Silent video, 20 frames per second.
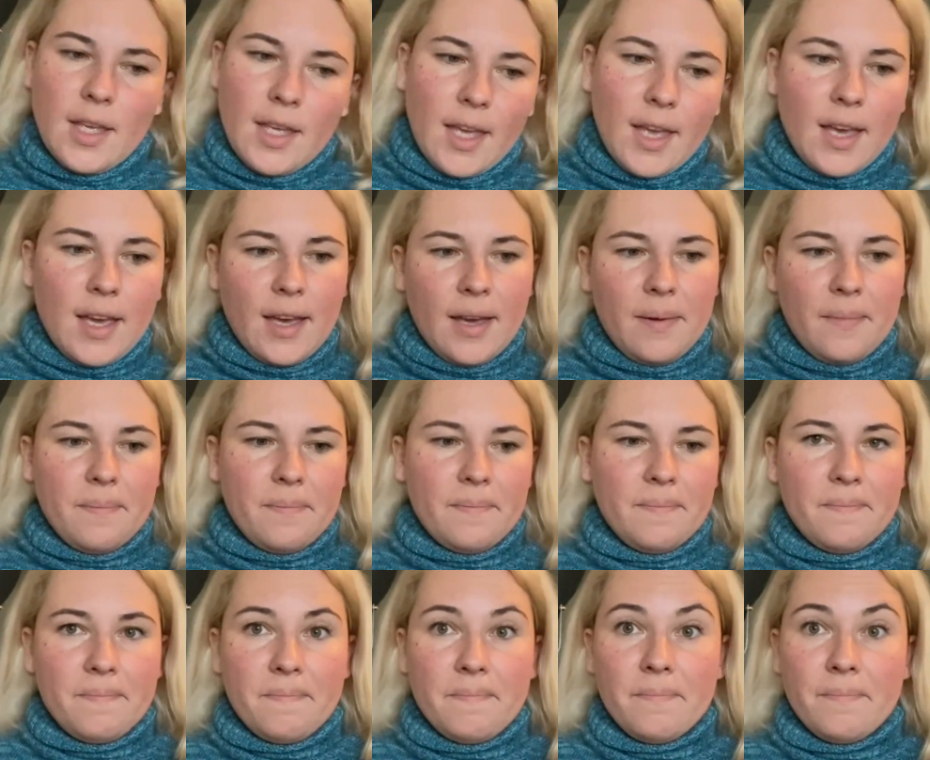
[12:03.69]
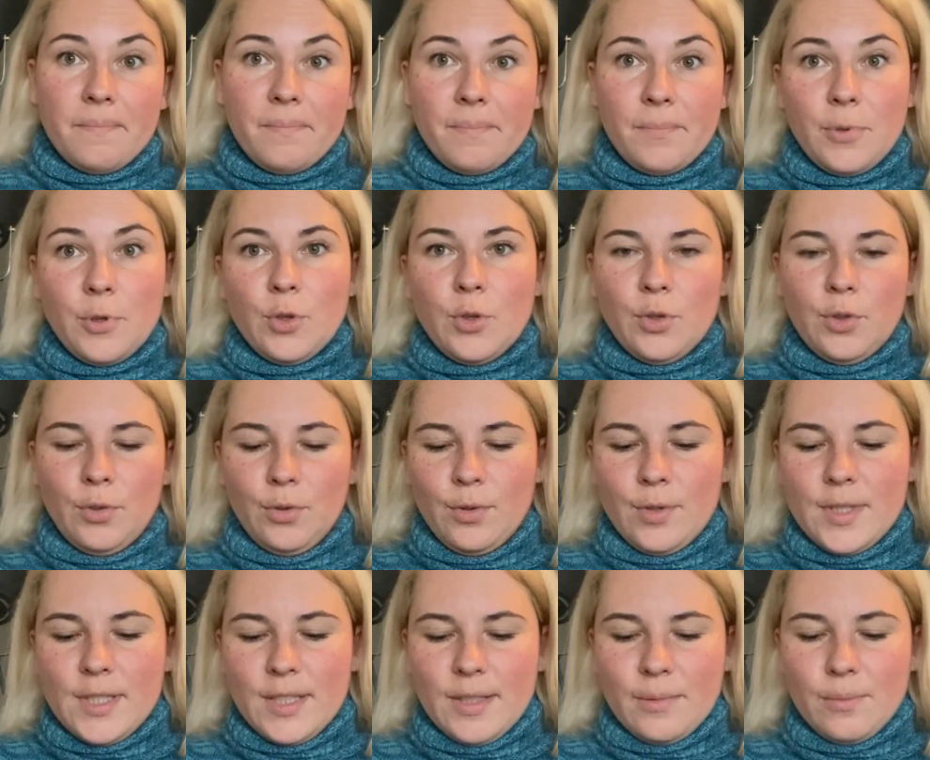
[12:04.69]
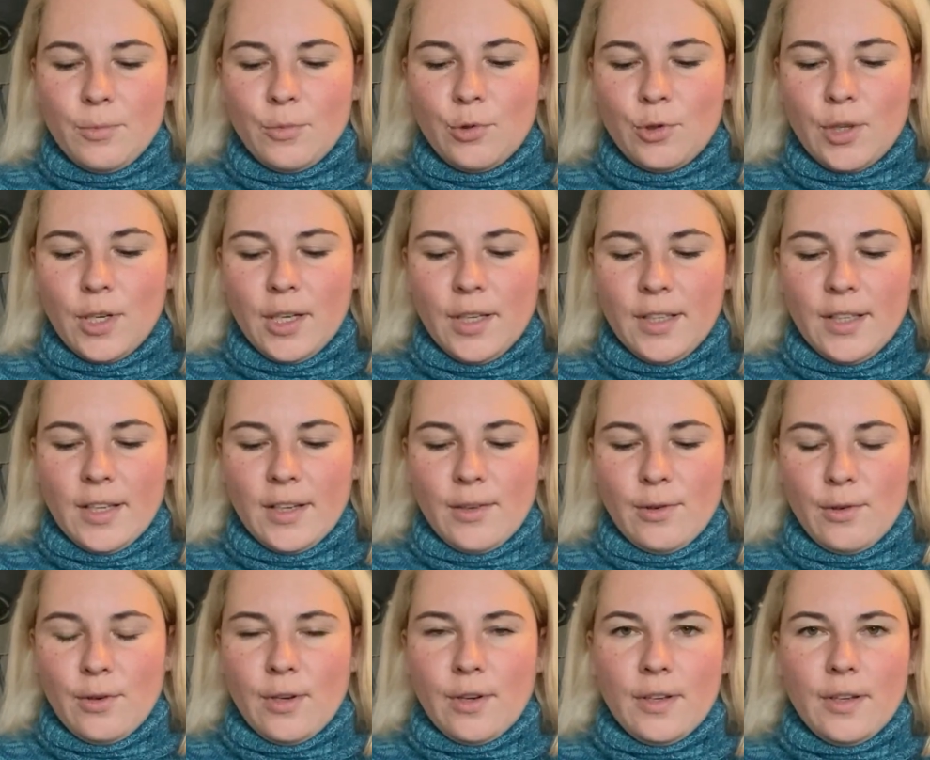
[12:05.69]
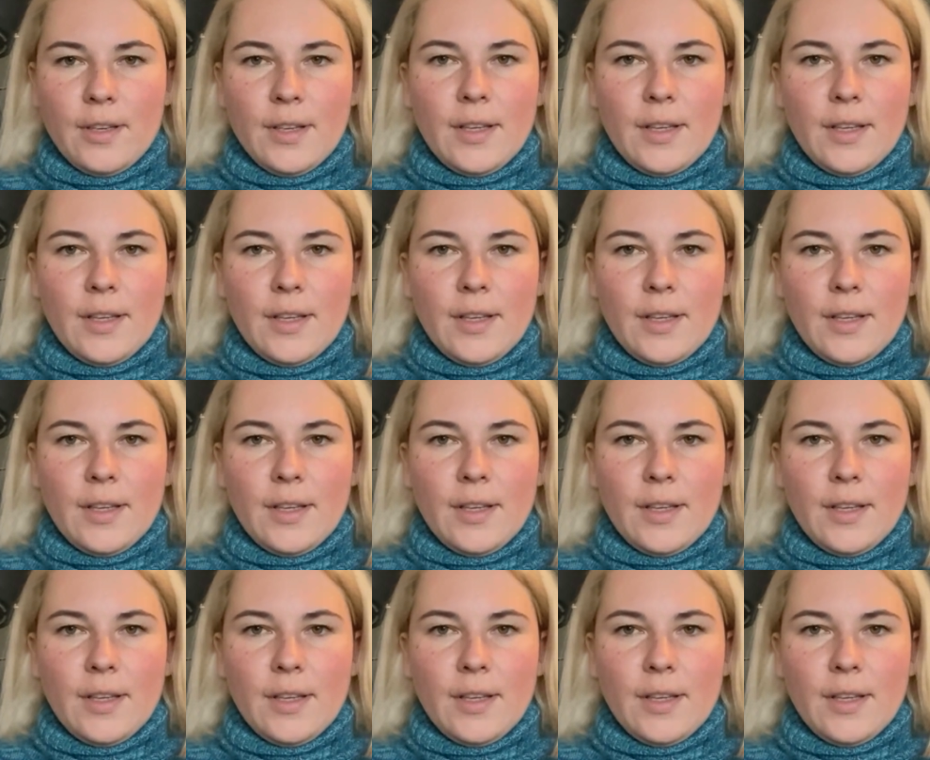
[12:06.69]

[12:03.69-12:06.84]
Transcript: um, producing more, yeah, or